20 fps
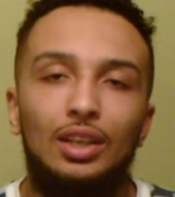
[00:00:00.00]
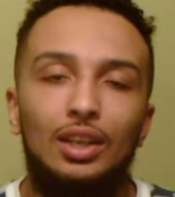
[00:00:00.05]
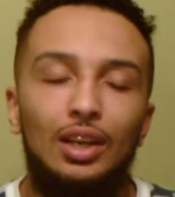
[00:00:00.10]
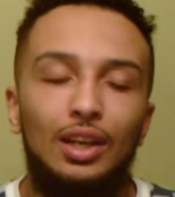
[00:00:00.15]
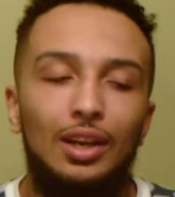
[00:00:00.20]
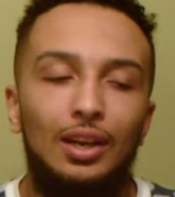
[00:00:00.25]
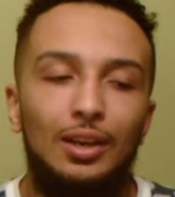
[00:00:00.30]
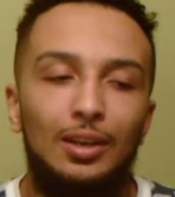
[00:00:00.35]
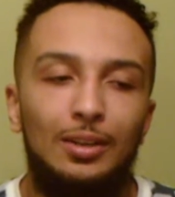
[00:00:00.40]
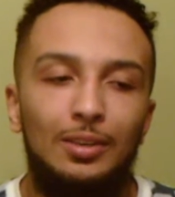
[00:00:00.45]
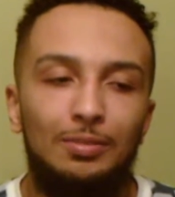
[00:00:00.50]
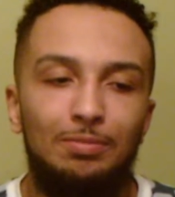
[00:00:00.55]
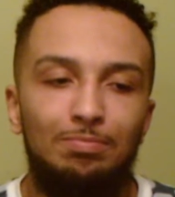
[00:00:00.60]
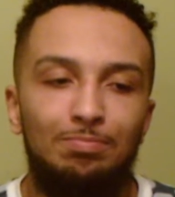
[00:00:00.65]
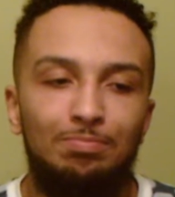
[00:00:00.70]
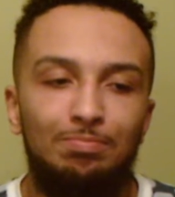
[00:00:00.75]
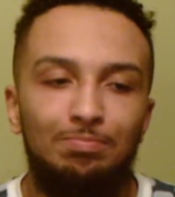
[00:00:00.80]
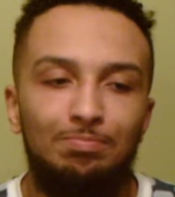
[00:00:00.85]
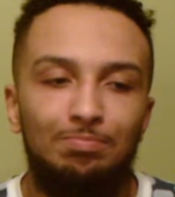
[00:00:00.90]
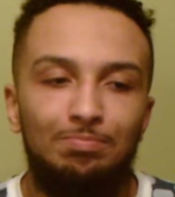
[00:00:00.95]
And
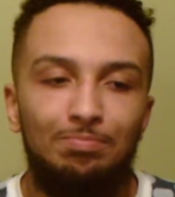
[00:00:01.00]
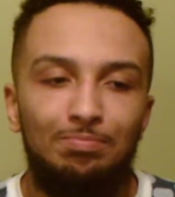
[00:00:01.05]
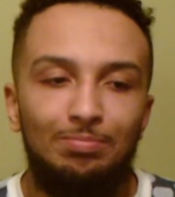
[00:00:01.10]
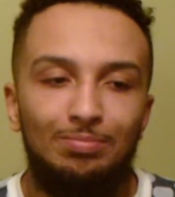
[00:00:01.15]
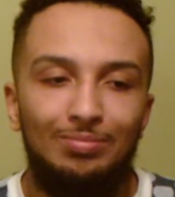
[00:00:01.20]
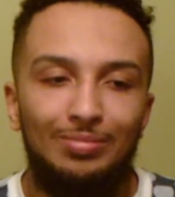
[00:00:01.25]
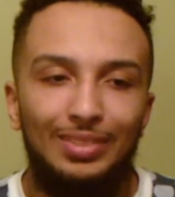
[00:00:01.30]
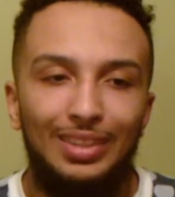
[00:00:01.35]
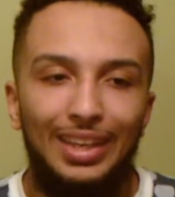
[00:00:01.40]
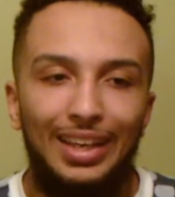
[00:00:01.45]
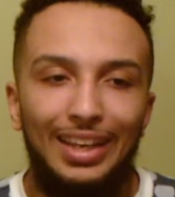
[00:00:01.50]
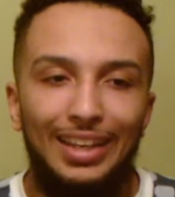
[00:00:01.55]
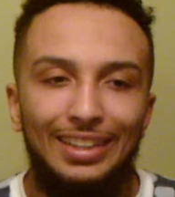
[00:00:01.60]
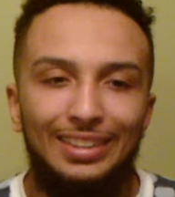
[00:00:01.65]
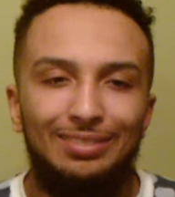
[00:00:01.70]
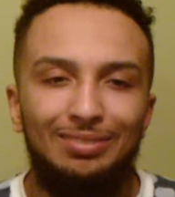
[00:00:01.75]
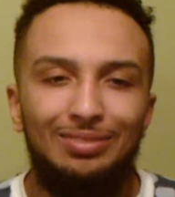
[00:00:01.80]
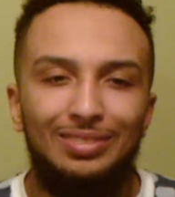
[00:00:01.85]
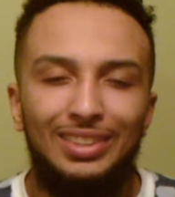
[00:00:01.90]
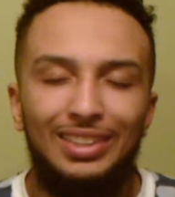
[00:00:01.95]

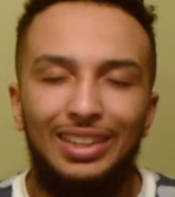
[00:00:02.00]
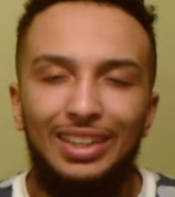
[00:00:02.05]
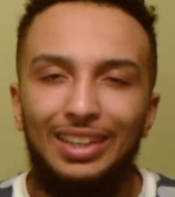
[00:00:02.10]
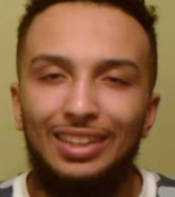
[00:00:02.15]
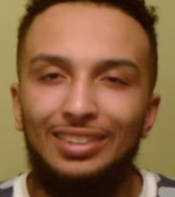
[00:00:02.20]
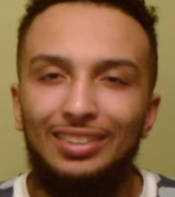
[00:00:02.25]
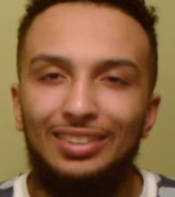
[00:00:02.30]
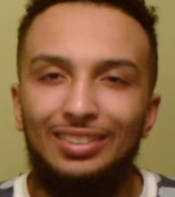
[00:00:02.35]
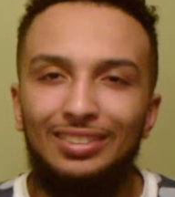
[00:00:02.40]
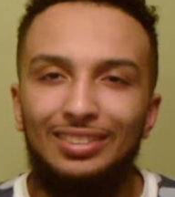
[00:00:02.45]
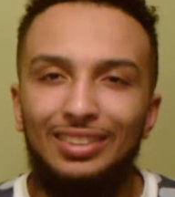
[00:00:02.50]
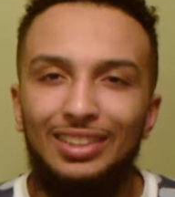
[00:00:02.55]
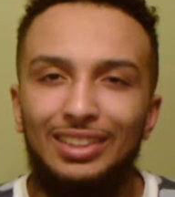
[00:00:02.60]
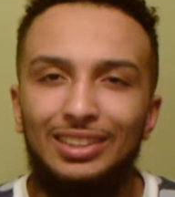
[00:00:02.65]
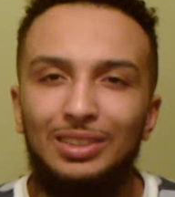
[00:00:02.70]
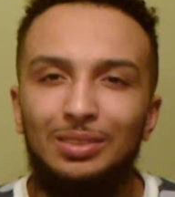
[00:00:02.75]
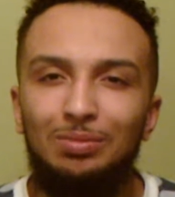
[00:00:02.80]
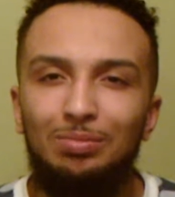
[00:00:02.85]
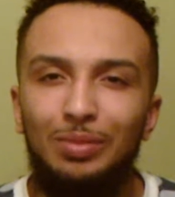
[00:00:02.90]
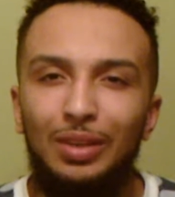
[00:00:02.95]
he has
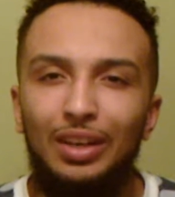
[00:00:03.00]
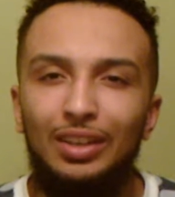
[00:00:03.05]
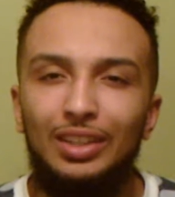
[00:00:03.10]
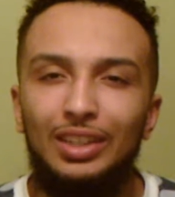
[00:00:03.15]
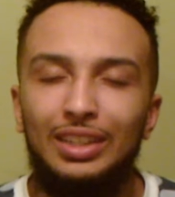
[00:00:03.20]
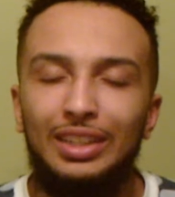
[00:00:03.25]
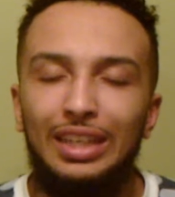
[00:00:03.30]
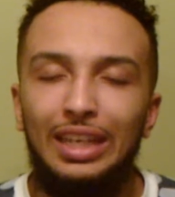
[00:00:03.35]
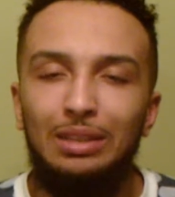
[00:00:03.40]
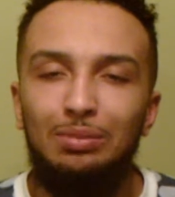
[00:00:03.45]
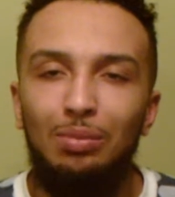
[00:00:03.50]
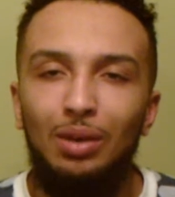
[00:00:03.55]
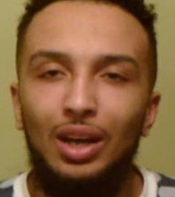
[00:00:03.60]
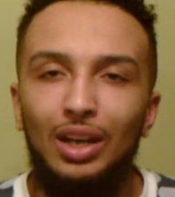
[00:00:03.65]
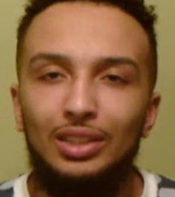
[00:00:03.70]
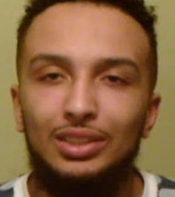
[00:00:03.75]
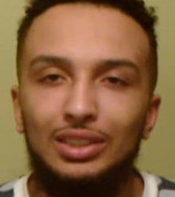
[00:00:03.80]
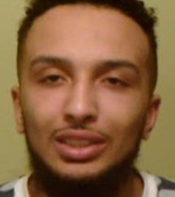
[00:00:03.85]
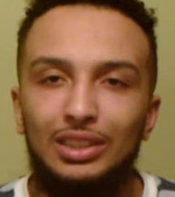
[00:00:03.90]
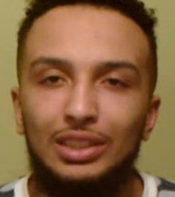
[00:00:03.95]
some very good
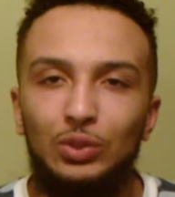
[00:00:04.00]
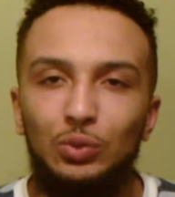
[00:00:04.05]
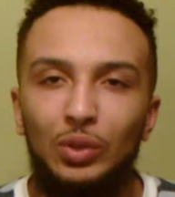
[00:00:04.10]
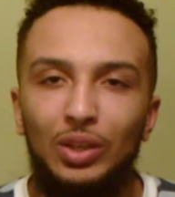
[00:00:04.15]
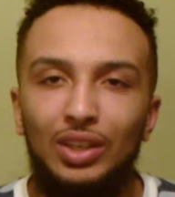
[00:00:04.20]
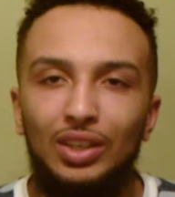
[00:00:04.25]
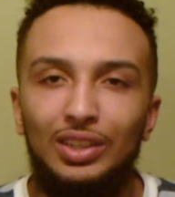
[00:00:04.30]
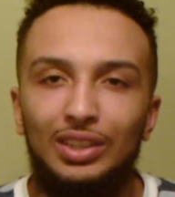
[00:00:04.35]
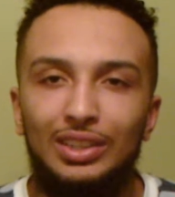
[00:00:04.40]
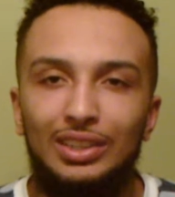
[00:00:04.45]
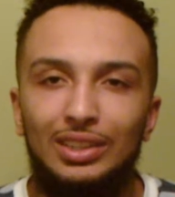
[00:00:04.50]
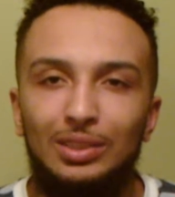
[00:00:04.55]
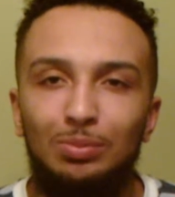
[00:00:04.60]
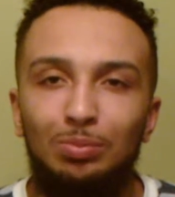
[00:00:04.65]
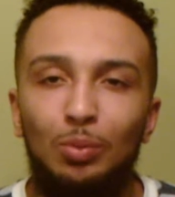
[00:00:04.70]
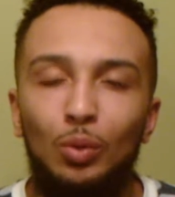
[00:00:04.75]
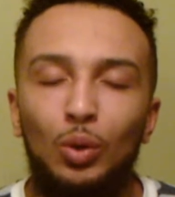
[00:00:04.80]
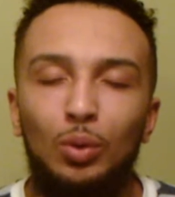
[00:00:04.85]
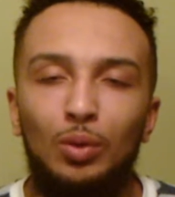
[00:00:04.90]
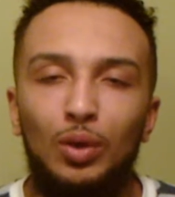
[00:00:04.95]
kickboxing as well. He's
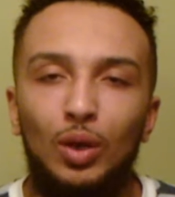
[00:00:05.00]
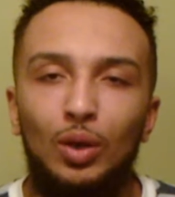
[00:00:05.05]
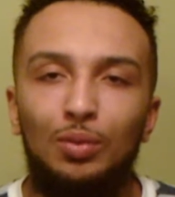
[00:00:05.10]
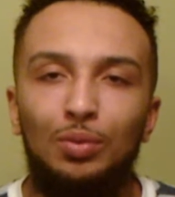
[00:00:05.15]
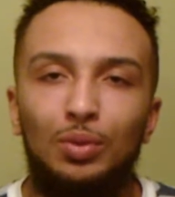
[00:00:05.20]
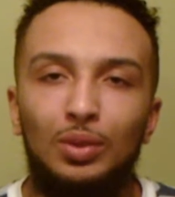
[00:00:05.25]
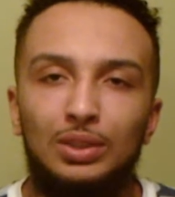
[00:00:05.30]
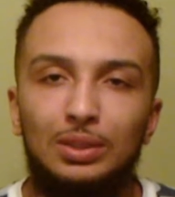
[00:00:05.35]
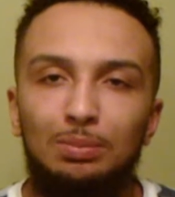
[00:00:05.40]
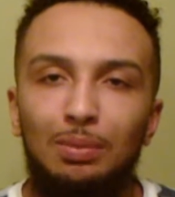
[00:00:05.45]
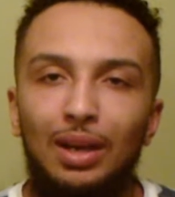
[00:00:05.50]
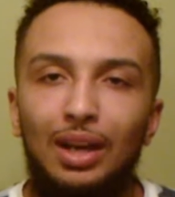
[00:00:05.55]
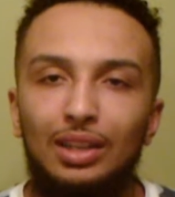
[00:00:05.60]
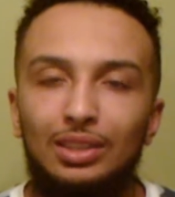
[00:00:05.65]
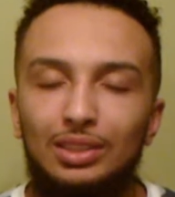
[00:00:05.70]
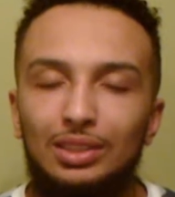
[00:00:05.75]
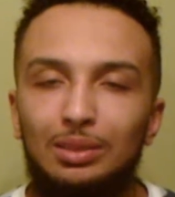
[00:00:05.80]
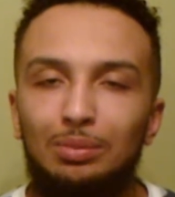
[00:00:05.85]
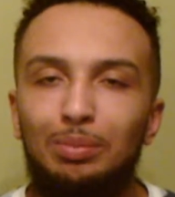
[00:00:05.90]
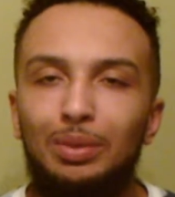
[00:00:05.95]
more known for his
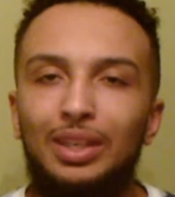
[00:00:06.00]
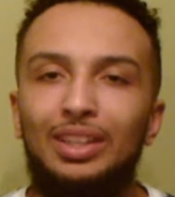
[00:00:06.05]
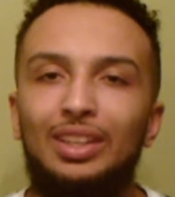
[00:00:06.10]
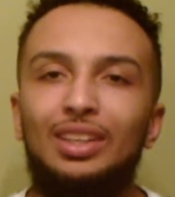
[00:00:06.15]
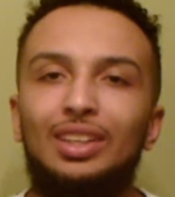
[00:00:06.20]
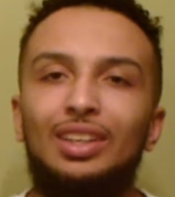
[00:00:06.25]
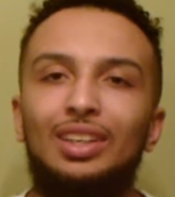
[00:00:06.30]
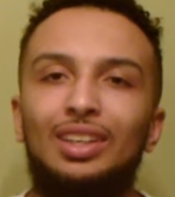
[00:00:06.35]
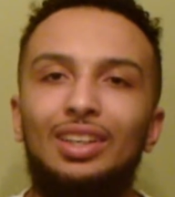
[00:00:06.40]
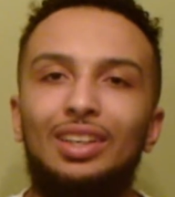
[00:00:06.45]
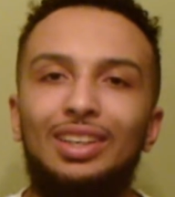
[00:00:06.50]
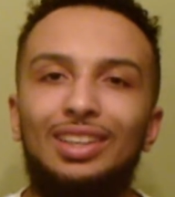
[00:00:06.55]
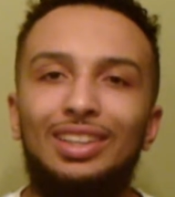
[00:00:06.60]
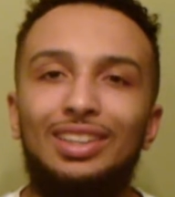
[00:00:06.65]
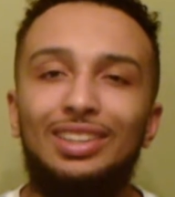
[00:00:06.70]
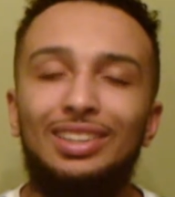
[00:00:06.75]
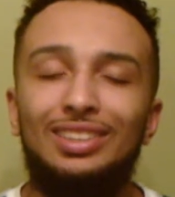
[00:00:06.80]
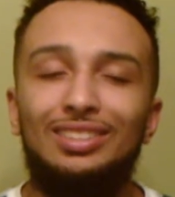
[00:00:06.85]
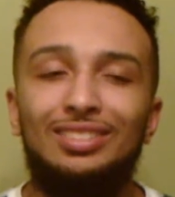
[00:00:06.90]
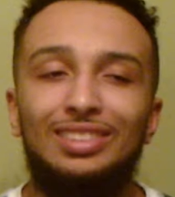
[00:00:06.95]
boxing, but
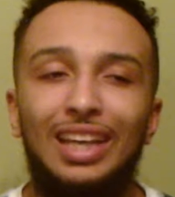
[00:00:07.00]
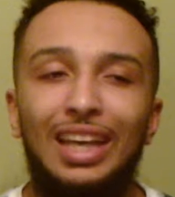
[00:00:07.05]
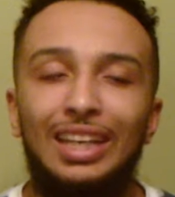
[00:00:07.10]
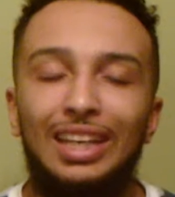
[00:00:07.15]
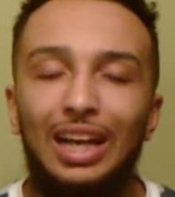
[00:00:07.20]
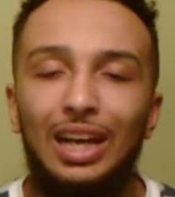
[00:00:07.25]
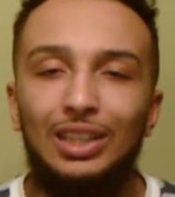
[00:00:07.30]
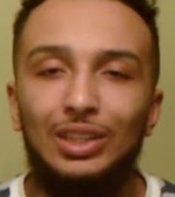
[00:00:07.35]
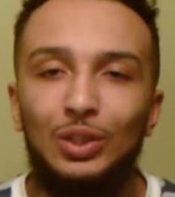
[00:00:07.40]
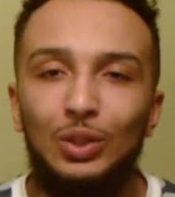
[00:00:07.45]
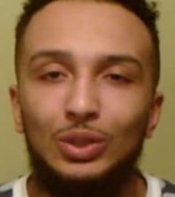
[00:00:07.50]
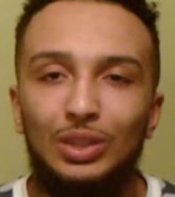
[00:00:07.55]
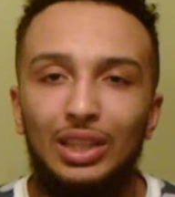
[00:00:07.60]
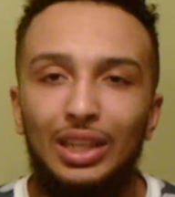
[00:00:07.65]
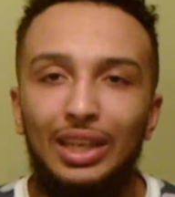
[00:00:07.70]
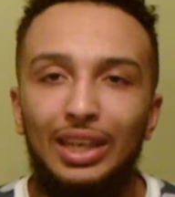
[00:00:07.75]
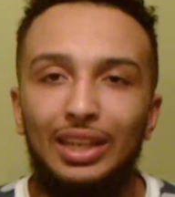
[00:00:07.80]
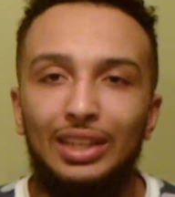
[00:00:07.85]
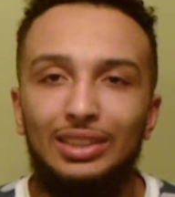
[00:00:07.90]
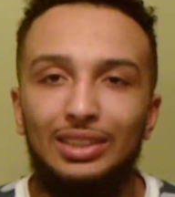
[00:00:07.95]
he can take out those
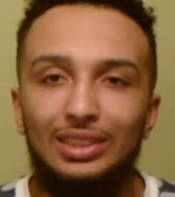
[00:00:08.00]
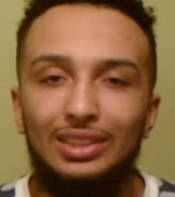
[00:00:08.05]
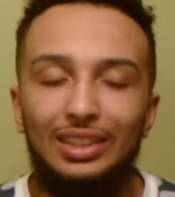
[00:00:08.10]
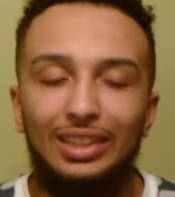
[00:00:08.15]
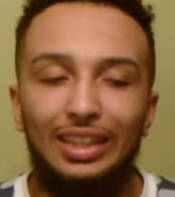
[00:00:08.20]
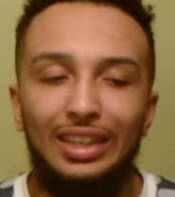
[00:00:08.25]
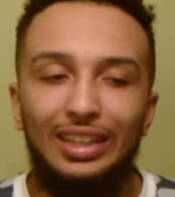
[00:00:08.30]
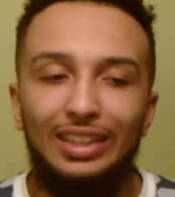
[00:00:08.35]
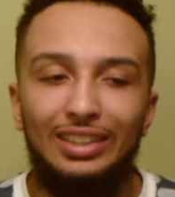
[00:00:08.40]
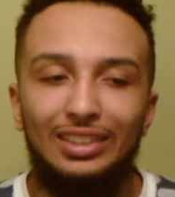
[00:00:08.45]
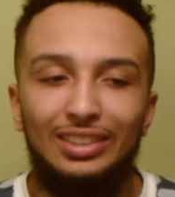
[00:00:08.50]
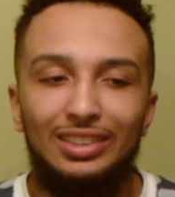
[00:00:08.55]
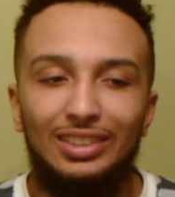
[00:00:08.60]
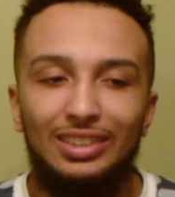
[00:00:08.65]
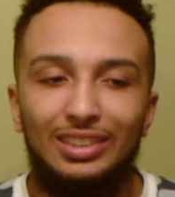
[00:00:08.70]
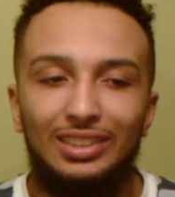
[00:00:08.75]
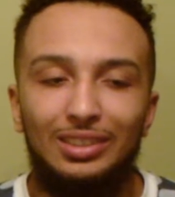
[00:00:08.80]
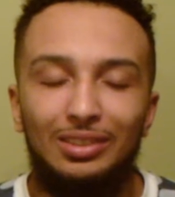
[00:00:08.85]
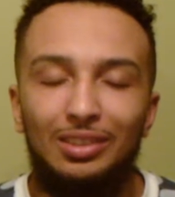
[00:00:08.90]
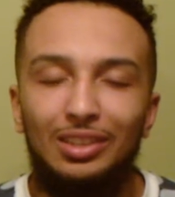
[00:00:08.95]
legs and
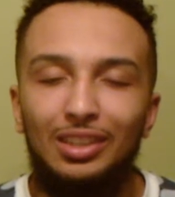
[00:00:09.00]
just